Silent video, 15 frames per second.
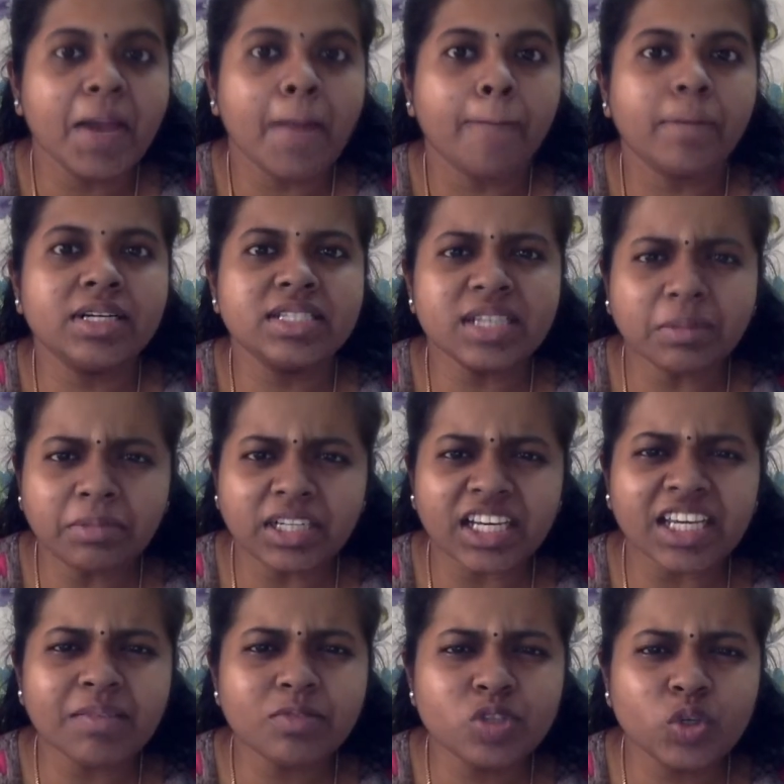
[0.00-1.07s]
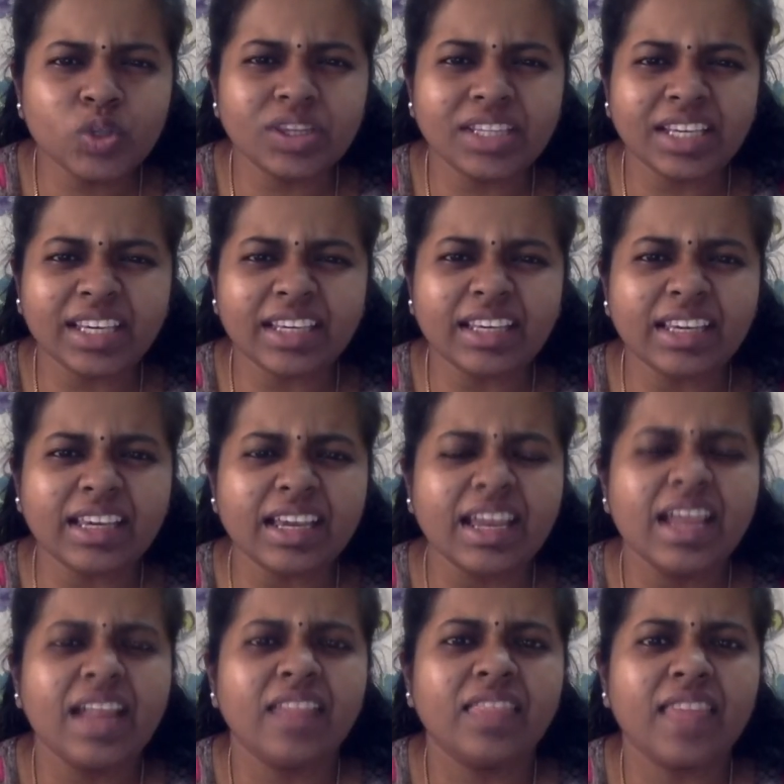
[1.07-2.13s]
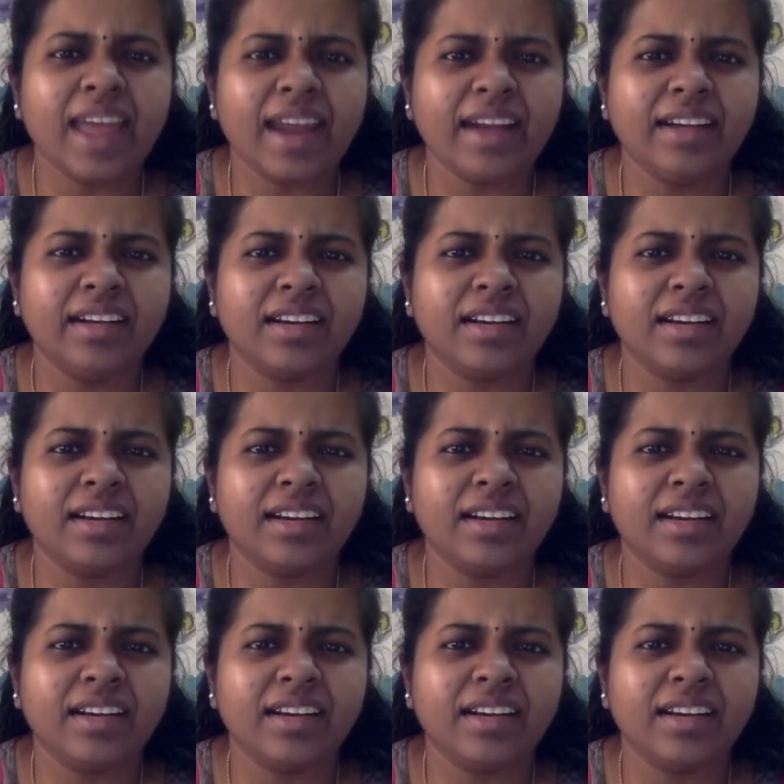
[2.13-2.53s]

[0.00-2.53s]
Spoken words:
but sometimes you think that